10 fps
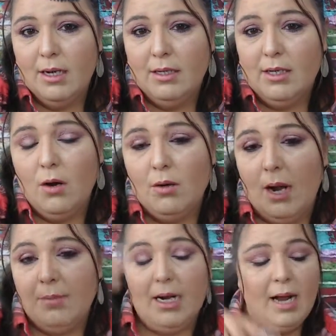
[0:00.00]
So, I
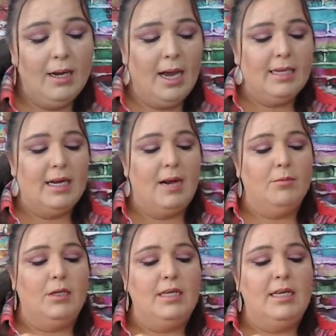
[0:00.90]
mean, I liked it. I
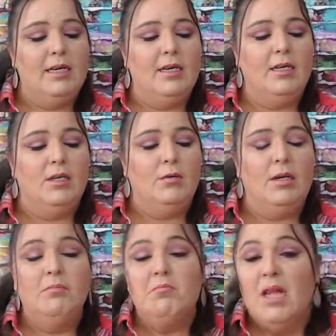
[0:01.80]
really needed a new one.